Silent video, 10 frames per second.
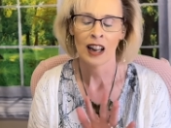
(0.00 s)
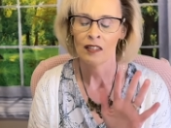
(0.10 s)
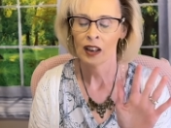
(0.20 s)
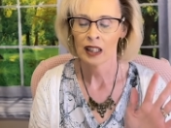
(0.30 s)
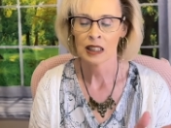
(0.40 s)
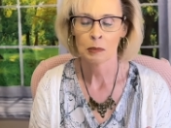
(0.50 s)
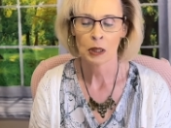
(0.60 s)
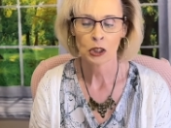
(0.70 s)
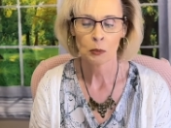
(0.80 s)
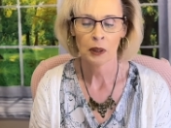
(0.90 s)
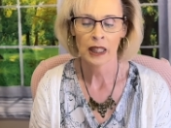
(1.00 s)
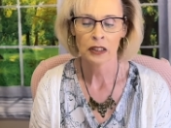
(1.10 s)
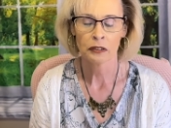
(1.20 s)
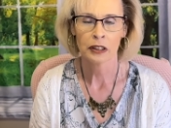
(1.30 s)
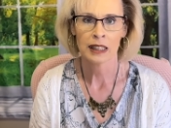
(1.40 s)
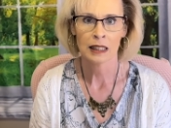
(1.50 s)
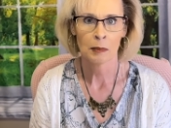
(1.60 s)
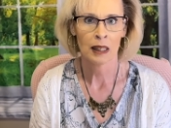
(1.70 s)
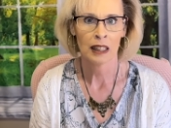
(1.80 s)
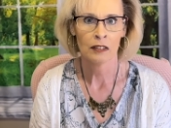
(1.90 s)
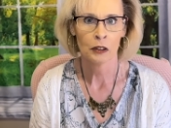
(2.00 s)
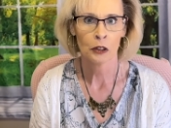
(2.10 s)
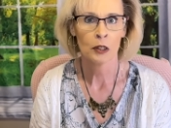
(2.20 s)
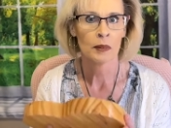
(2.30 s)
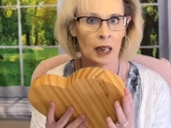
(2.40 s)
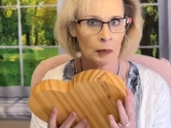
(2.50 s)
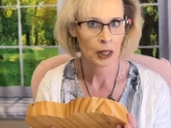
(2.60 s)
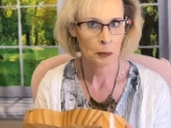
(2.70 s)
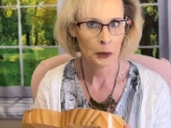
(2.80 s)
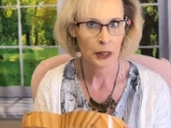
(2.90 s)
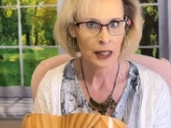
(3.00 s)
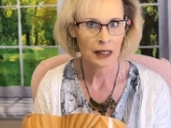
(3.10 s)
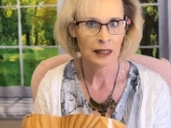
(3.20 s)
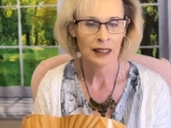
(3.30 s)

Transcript: I've got a special place for this in my living room that I'm going to put it.